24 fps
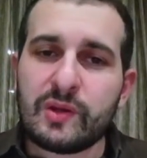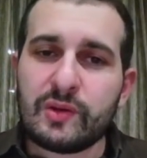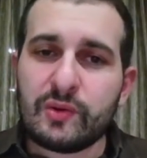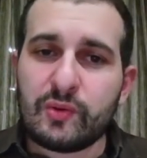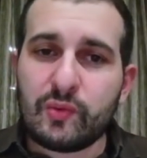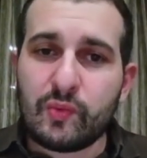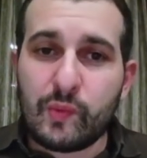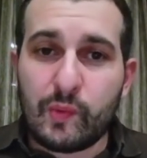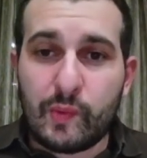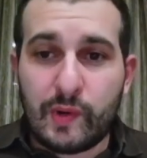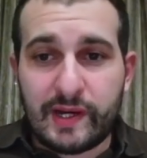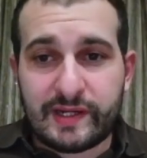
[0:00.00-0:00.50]

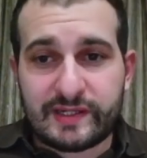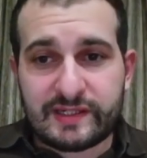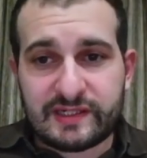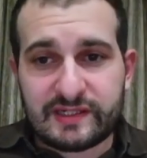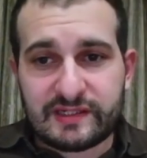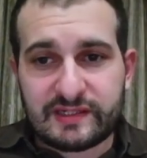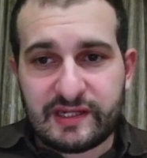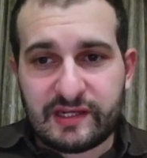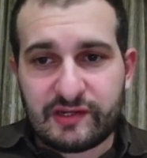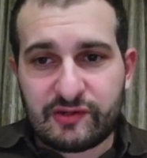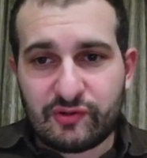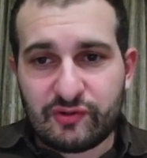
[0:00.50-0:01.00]
white can
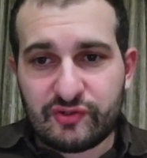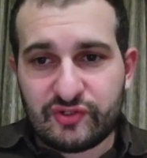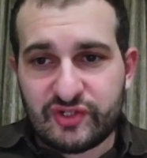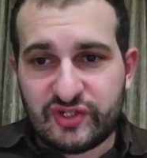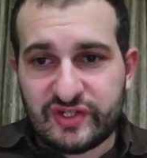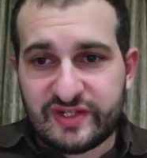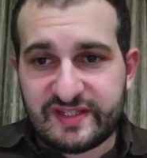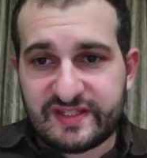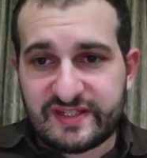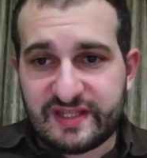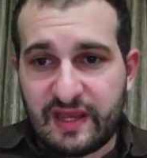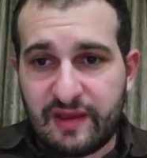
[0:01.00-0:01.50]
take on
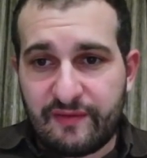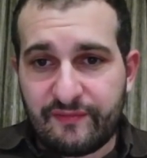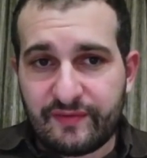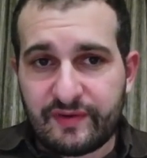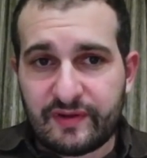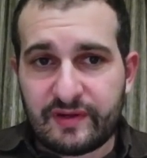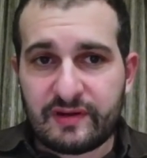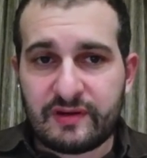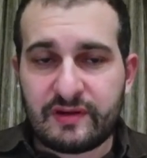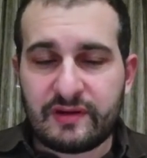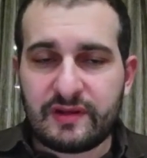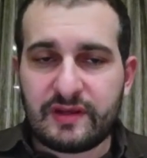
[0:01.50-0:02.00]

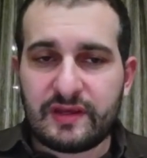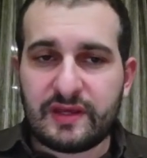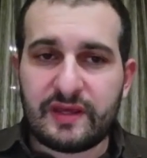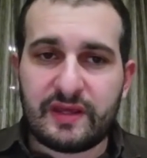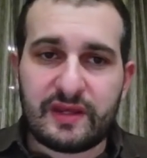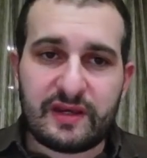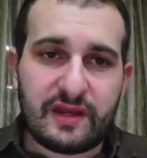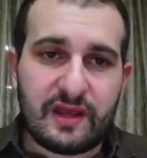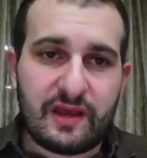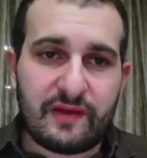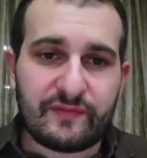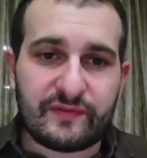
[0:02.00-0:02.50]
g7,
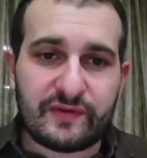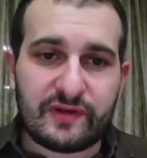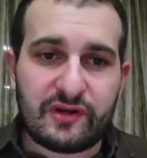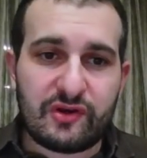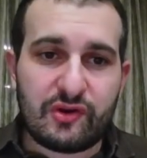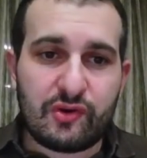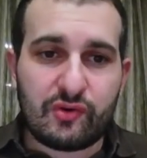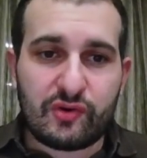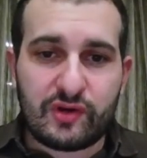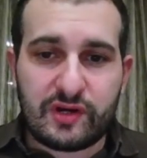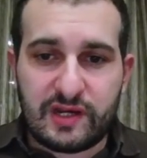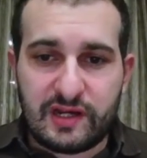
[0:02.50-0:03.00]
and after a
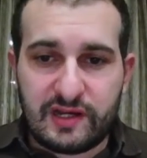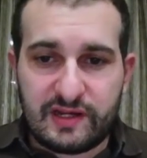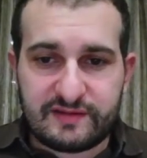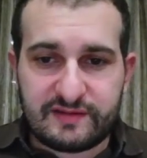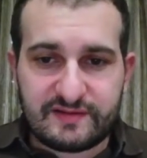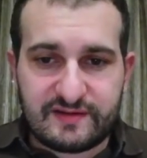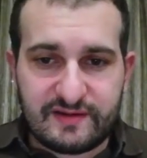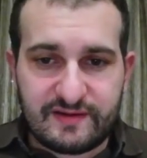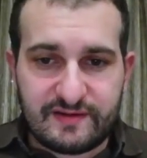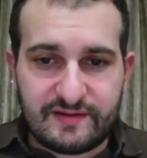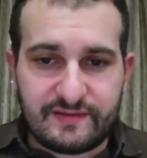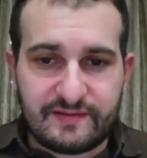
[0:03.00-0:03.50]
long
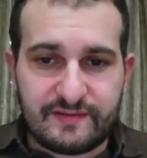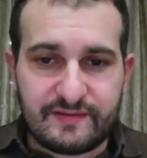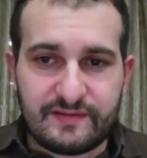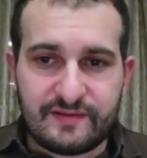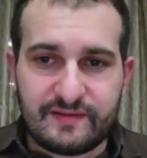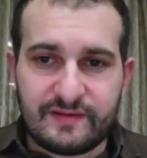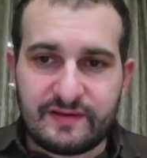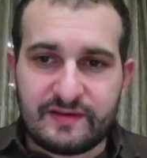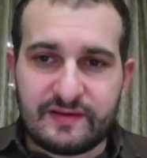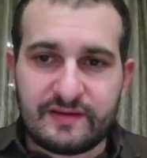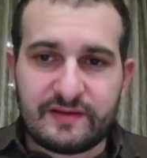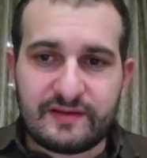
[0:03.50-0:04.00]
castle,
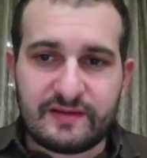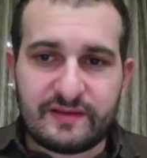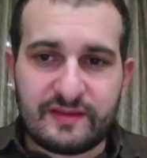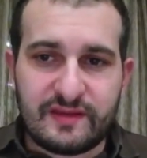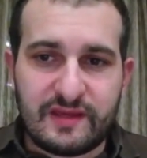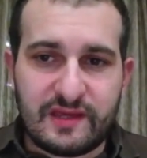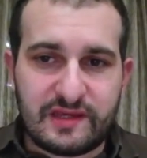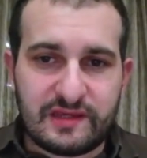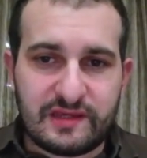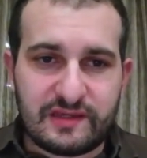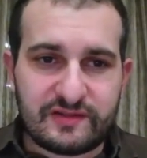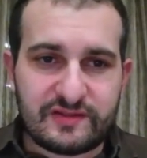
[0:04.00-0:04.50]

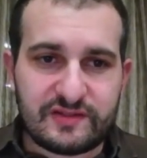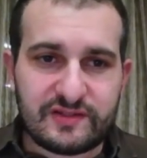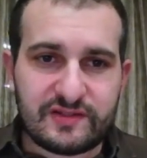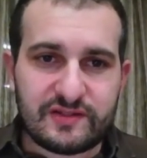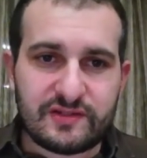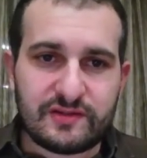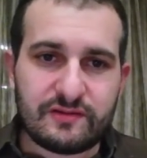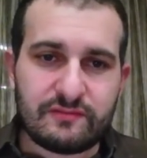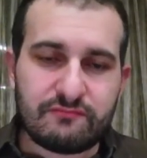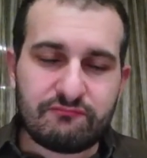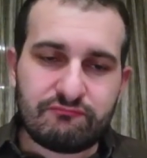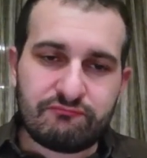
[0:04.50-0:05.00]
there is
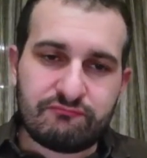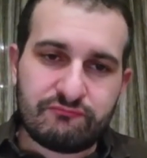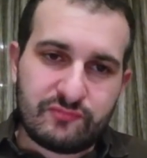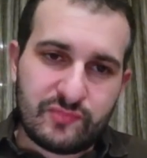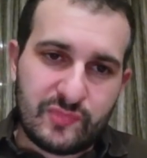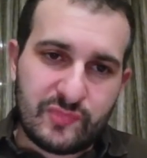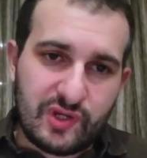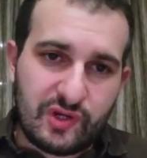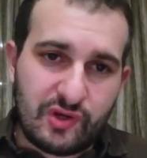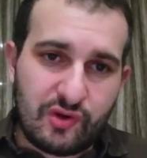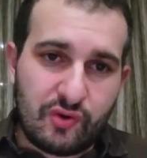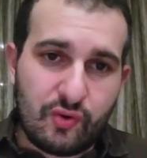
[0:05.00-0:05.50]

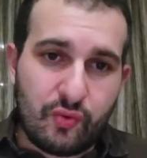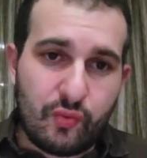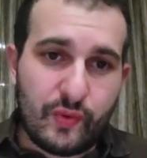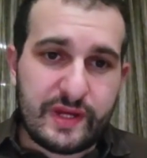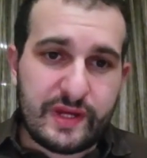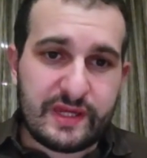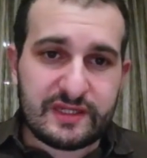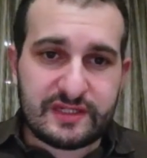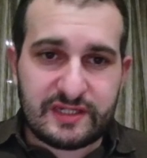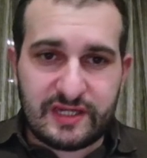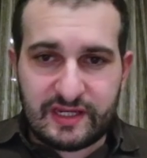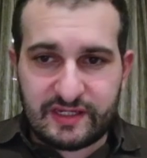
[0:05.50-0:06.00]

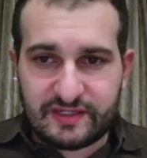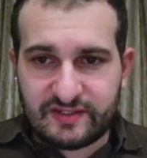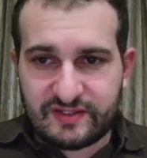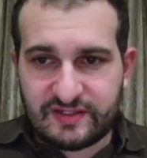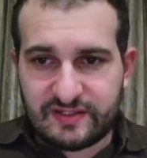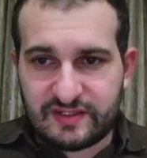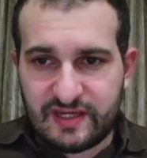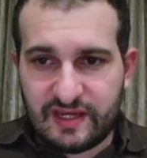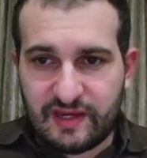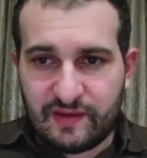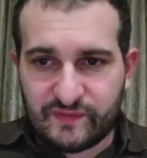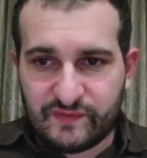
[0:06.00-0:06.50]
queen takes
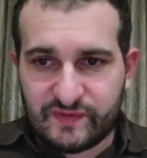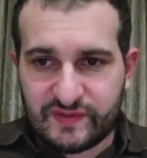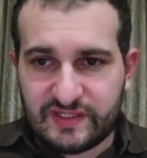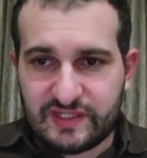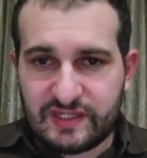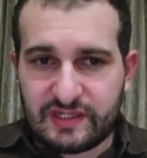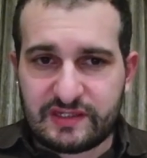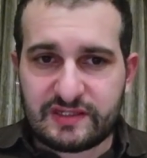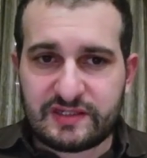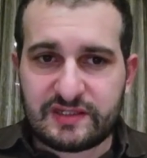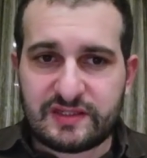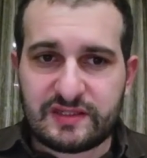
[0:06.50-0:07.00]

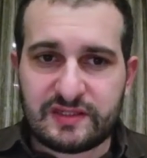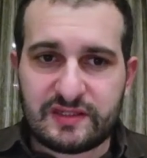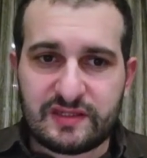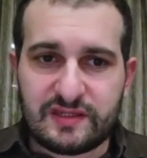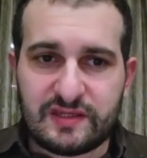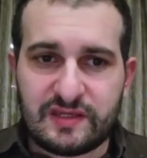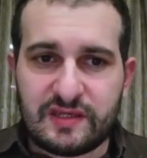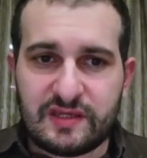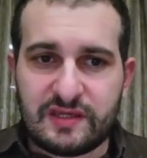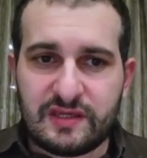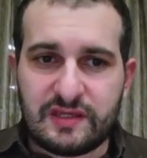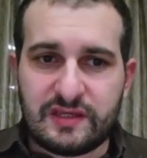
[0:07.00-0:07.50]
f6,
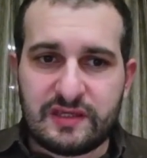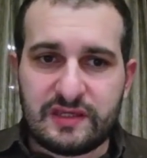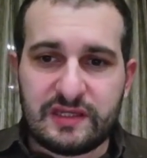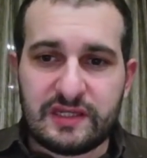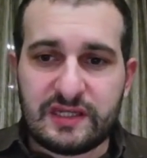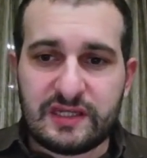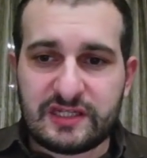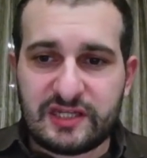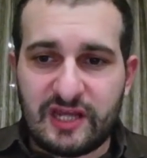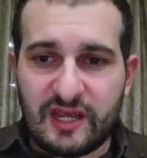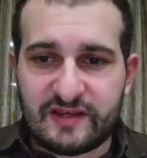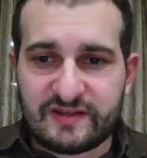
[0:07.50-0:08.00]

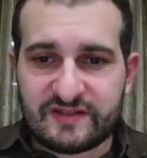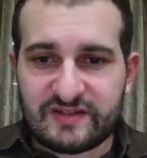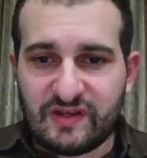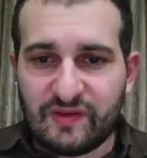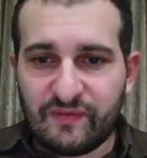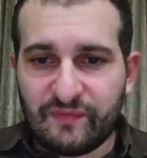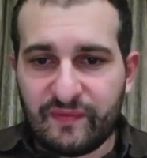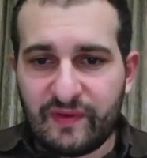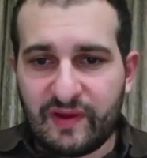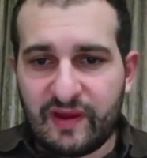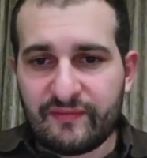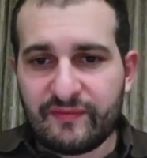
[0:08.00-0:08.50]
e takes
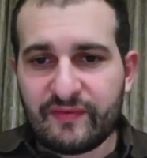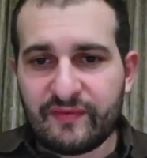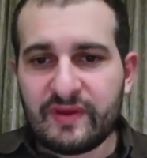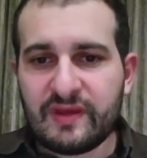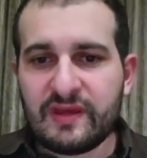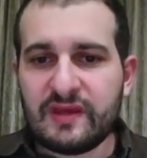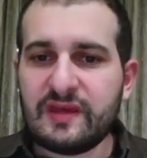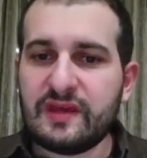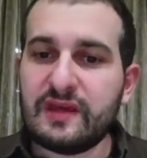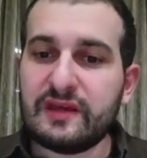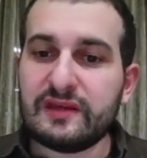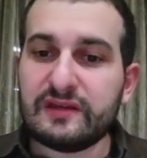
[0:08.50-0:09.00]
d5,
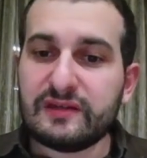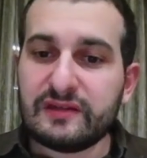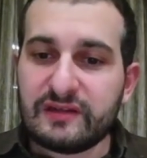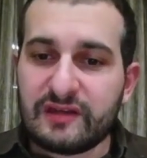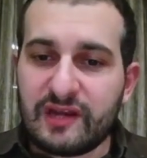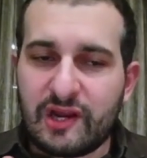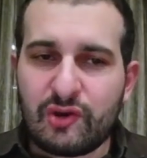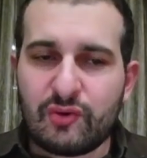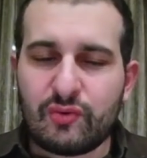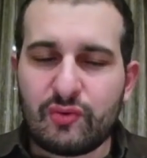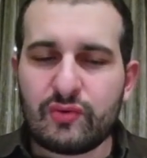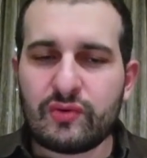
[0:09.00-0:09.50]
and
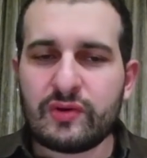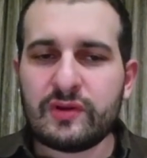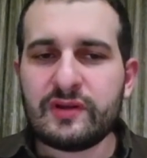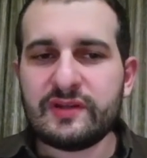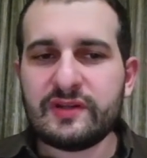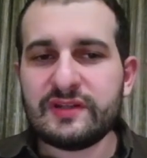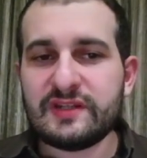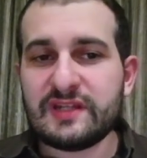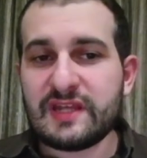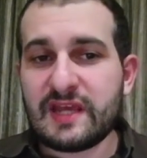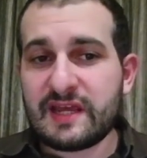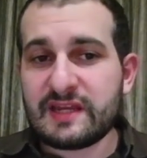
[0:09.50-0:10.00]
now
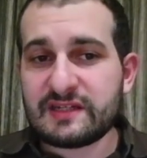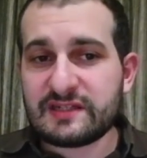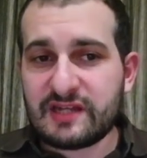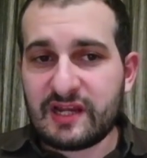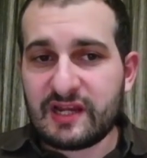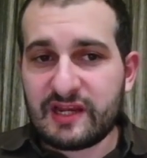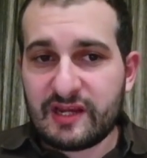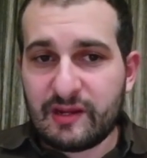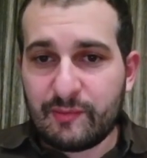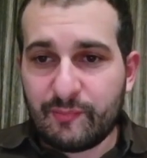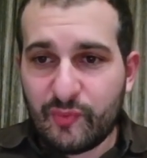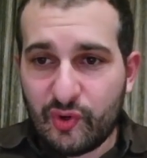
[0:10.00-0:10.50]
the
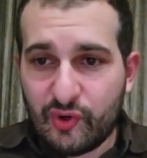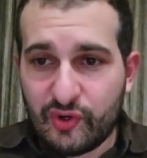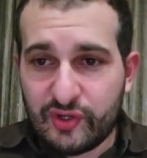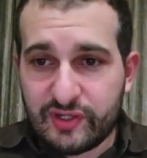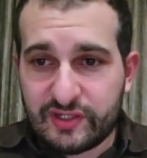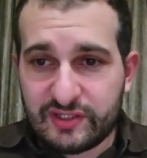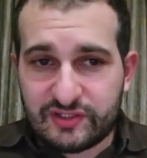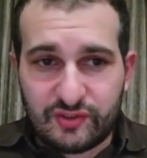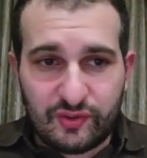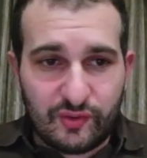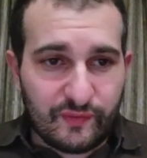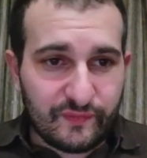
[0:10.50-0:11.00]
entire
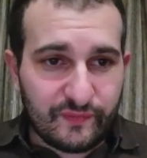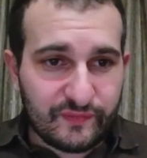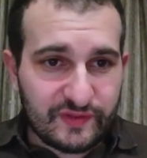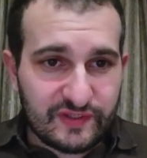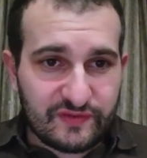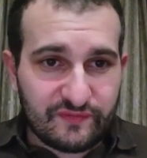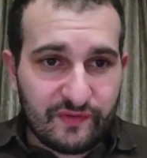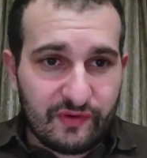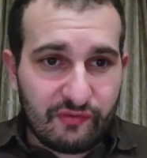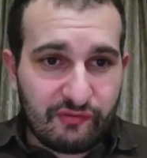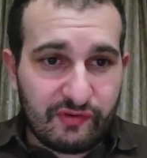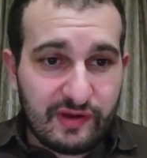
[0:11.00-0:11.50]
point of this
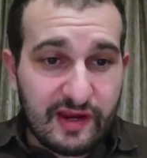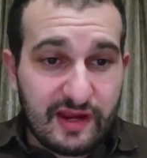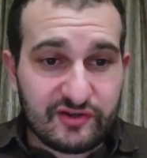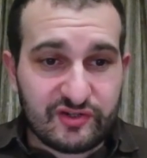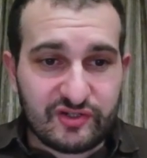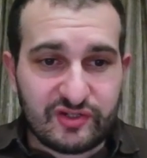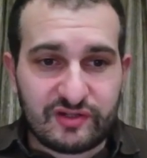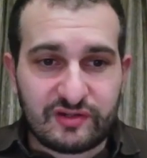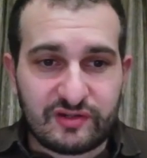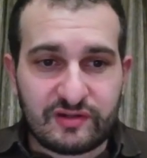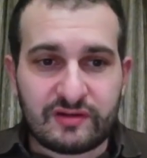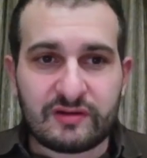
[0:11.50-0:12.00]

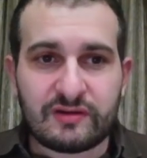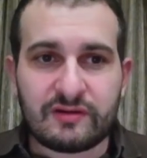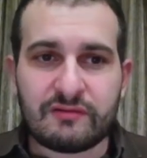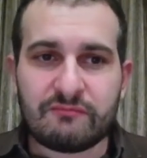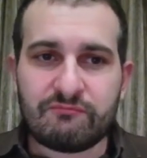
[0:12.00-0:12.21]
variation.